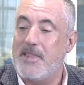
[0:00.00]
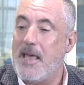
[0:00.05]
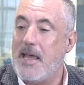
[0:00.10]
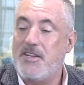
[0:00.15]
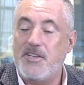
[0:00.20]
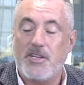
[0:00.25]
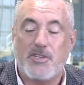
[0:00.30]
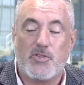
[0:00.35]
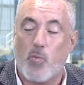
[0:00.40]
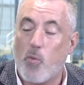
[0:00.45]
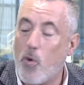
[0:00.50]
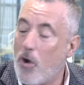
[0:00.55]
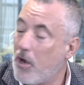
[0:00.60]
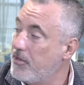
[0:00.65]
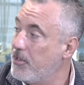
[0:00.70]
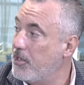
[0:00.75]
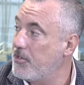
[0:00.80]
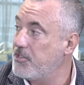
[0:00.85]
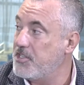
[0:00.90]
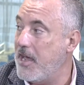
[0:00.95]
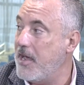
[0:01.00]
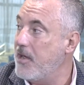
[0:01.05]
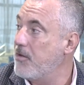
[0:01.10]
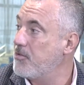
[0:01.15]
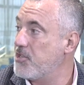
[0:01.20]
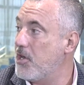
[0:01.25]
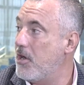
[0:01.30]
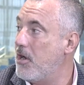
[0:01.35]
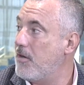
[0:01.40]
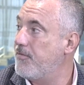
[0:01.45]
they just worked their
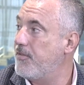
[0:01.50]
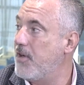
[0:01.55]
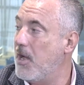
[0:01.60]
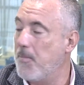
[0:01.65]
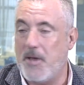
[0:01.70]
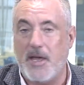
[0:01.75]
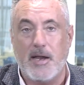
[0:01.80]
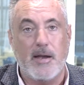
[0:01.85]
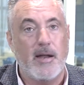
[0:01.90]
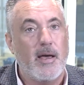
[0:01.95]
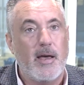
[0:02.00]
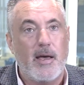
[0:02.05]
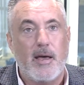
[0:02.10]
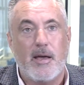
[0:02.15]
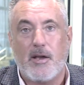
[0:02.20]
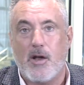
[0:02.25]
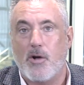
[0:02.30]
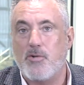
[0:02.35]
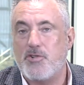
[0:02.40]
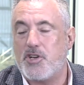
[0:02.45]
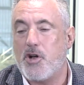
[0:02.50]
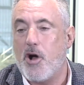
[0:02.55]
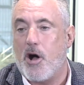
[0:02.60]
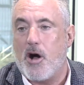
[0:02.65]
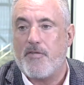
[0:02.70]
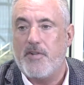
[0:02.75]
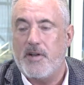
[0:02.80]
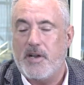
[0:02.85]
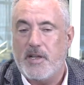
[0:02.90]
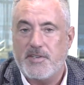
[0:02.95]
tails off. I mean, Coach
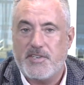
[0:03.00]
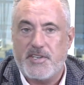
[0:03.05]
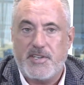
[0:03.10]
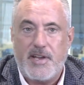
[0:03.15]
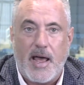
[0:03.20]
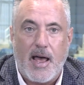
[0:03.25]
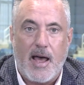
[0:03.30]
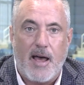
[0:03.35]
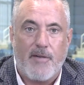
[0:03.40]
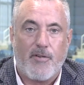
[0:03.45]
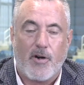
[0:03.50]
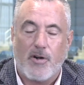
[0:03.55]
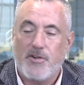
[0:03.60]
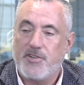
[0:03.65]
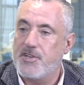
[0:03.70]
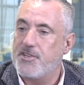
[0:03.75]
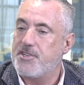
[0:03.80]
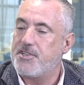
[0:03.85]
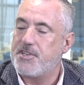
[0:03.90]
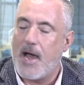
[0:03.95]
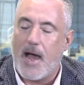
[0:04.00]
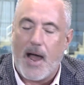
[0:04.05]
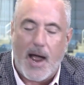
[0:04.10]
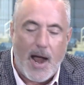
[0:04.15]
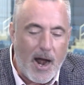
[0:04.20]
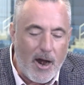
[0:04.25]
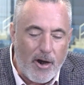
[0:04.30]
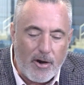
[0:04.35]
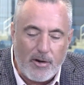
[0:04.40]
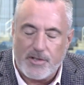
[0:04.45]
Goff and his staff are just
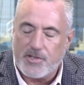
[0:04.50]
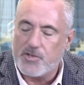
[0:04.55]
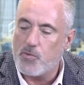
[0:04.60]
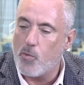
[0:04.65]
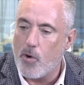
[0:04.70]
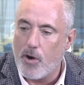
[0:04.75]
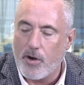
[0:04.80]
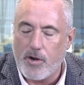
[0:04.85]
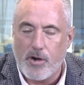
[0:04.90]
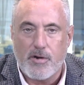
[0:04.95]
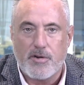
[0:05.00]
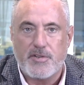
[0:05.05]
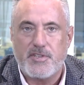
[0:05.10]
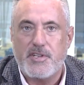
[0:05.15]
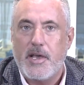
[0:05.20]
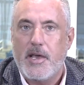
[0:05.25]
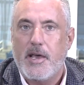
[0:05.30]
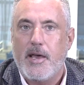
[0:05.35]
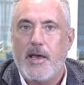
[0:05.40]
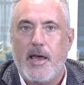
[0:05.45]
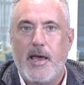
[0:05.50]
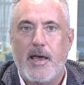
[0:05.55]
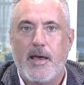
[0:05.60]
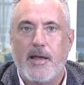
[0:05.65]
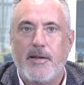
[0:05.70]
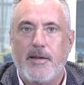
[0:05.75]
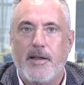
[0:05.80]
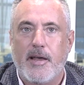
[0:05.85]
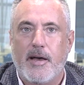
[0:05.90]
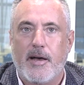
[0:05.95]
tireless workers,
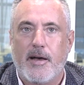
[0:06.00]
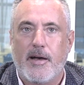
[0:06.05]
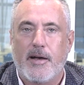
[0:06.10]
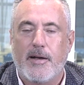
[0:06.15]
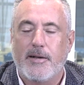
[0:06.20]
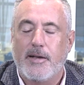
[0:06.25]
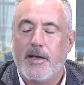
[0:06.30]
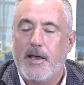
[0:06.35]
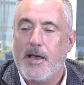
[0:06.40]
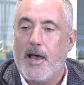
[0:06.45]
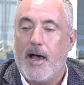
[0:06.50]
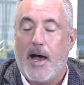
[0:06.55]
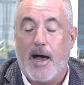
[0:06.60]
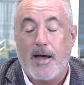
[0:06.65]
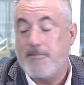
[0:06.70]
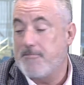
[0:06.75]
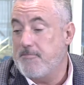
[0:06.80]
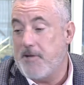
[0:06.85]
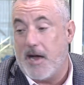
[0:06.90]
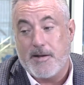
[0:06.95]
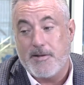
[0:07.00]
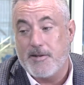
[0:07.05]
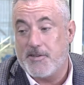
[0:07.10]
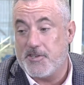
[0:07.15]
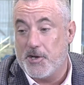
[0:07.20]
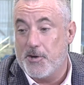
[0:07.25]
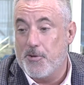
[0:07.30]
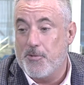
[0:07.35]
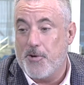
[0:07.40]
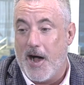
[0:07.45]
and
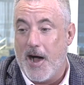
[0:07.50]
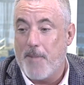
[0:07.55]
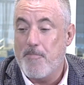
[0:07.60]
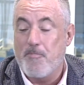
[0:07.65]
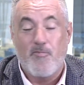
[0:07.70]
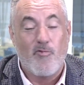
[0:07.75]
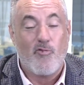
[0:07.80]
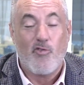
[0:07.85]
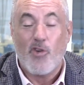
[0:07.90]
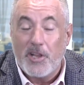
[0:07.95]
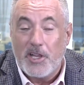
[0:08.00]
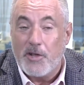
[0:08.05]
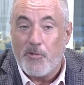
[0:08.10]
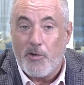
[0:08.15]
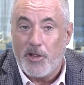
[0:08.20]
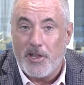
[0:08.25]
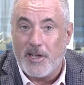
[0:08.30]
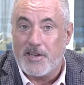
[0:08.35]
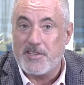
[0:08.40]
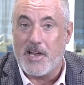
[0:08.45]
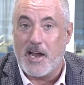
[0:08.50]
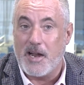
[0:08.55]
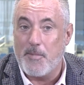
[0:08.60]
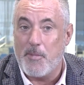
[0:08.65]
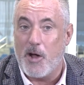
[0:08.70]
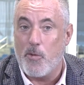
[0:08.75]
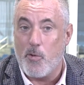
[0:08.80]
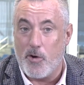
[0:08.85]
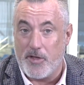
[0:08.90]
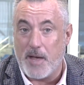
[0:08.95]
so I'm really, really excited
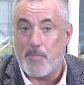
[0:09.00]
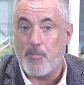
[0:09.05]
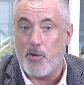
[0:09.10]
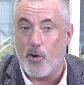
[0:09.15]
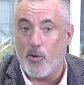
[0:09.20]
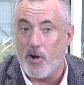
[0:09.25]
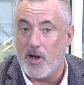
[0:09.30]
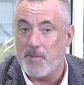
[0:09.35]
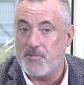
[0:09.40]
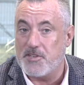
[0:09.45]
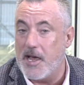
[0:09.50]
about where that program's